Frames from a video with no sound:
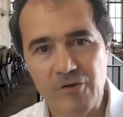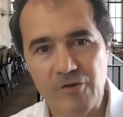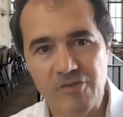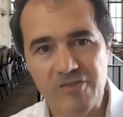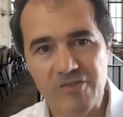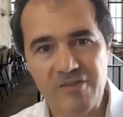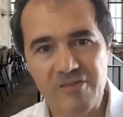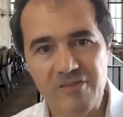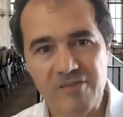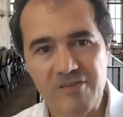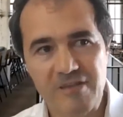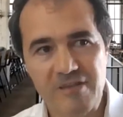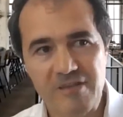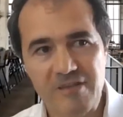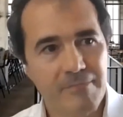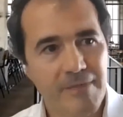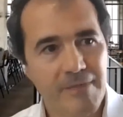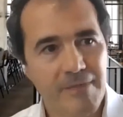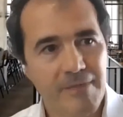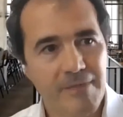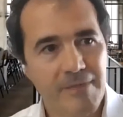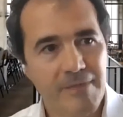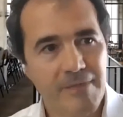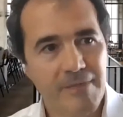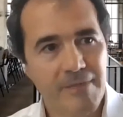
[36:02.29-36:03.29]
ecosystem
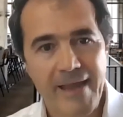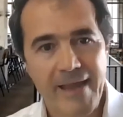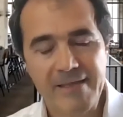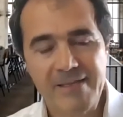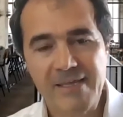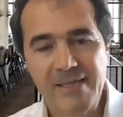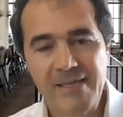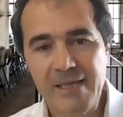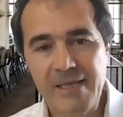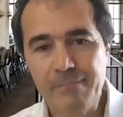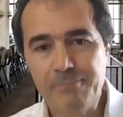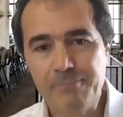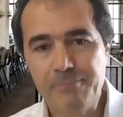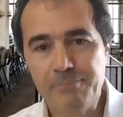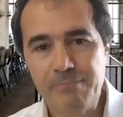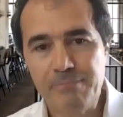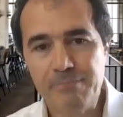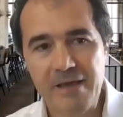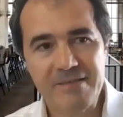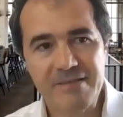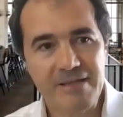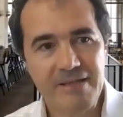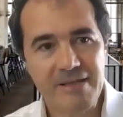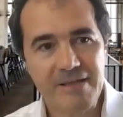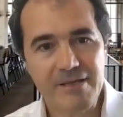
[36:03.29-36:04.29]
and keep
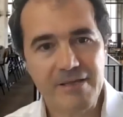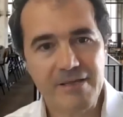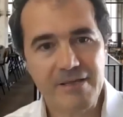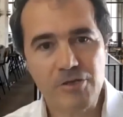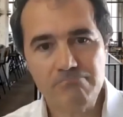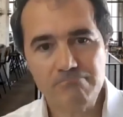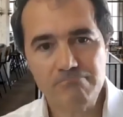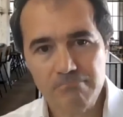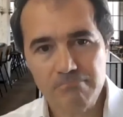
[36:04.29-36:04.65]
basically